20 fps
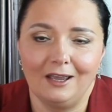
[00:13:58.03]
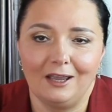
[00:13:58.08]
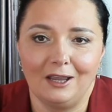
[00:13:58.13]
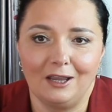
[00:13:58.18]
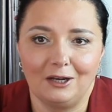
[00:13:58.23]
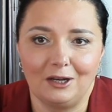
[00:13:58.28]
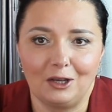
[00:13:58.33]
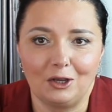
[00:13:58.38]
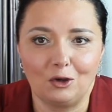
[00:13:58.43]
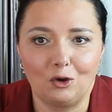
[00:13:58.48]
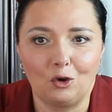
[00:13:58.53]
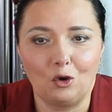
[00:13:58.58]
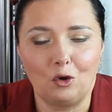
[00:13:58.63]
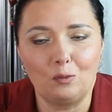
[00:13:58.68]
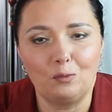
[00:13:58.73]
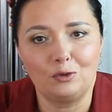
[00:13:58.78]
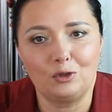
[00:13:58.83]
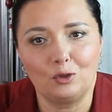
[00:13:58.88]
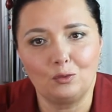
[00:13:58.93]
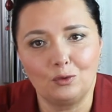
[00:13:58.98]
and I
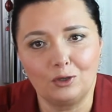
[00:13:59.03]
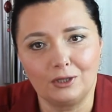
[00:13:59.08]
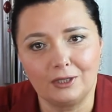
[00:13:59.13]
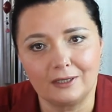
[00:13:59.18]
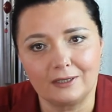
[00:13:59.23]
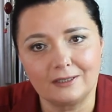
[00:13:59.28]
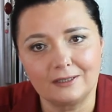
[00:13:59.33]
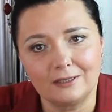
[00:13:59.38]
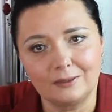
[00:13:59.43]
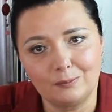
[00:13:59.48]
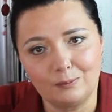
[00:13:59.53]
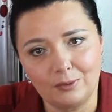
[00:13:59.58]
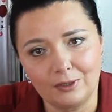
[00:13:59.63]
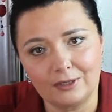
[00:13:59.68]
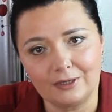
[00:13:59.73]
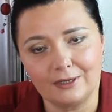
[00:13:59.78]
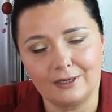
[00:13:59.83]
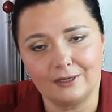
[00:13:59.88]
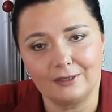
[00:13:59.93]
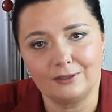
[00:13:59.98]
hope you will
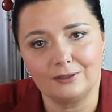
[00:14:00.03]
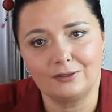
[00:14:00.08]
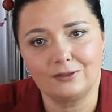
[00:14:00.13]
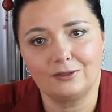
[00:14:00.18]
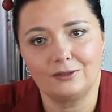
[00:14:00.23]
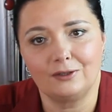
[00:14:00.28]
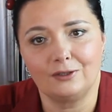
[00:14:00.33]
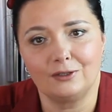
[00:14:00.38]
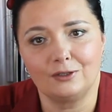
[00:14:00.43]
experience